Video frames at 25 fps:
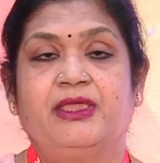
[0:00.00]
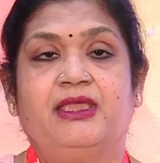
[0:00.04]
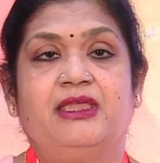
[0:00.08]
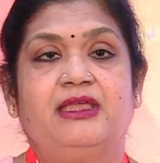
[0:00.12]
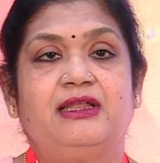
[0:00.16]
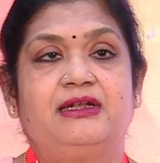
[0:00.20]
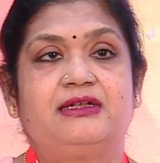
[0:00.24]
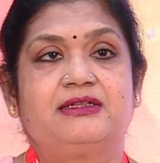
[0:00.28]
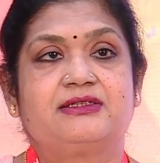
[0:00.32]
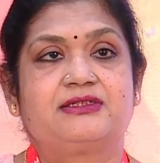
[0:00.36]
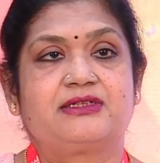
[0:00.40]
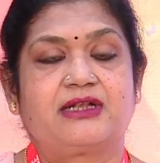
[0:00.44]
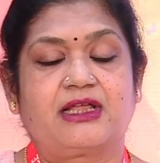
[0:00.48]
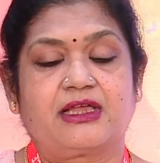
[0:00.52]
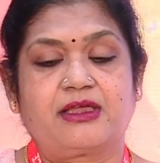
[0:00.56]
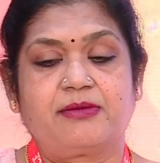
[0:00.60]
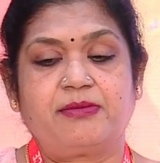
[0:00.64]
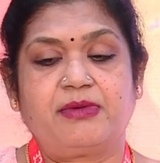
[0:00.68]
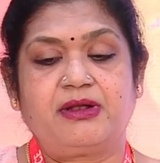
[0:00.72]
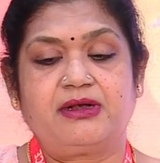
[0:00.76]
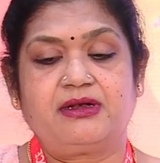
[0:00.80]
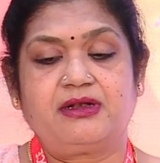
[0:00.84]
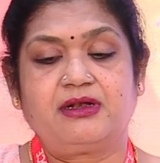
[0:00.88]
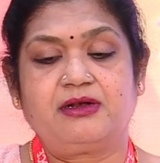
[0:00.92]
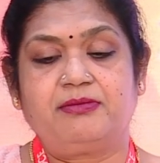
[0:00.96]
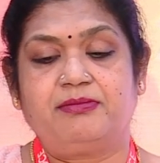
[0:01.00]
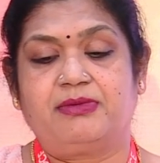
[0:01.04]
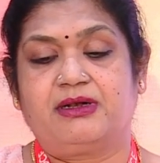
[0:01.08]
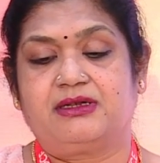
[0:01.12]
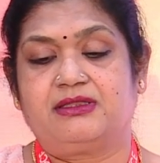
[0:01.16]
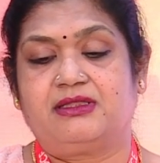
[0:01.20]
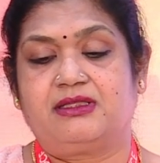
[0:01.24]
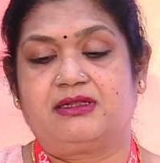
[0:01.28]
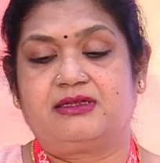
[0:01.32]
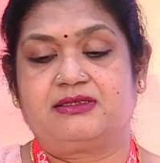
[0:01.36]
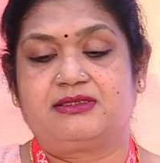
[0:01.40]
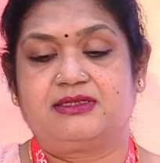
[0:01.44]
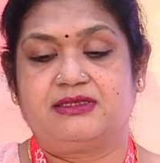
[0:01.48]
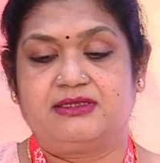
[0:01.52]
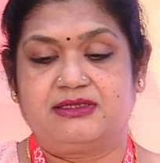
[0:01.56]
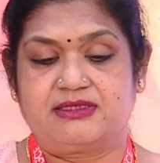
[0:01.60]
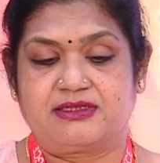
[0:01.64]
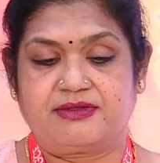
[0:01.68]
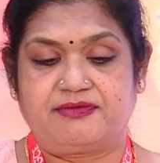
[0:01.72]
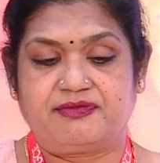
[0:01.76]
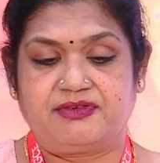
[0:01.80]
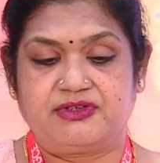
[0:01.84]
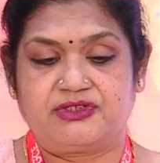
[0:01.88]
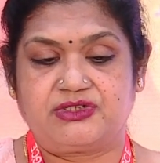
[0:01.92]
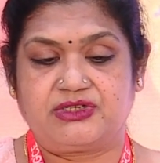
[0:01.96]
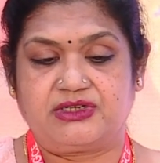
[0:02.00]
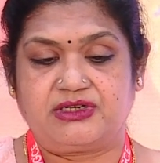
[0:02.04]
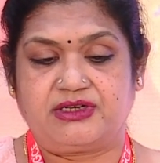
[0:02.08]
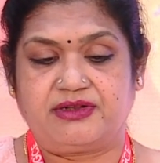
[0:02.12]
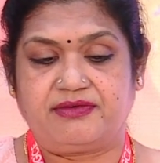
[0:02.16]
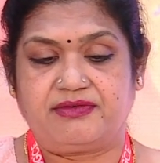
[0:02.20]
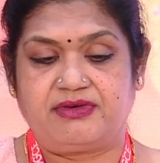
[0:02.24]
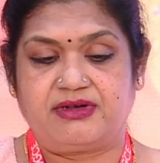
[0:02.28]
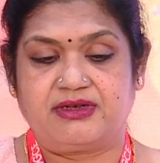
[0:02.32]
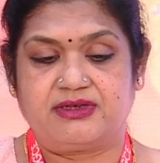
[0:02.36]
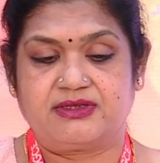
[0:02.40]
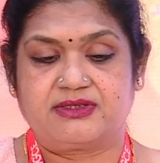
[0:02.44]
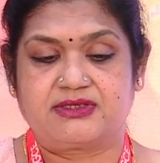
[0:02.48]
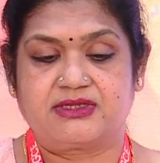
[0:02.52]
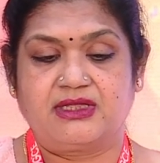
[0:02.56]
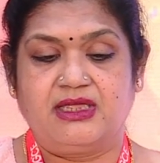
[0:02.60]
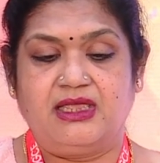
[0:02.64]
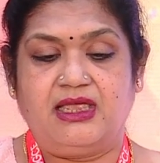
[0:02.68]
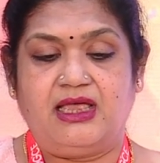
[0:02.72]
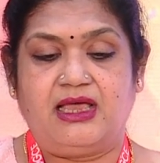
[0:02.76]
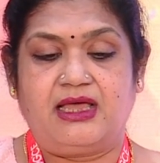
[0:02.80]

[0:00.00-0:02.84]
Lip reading: it is recommended, but there is insufficient evidence.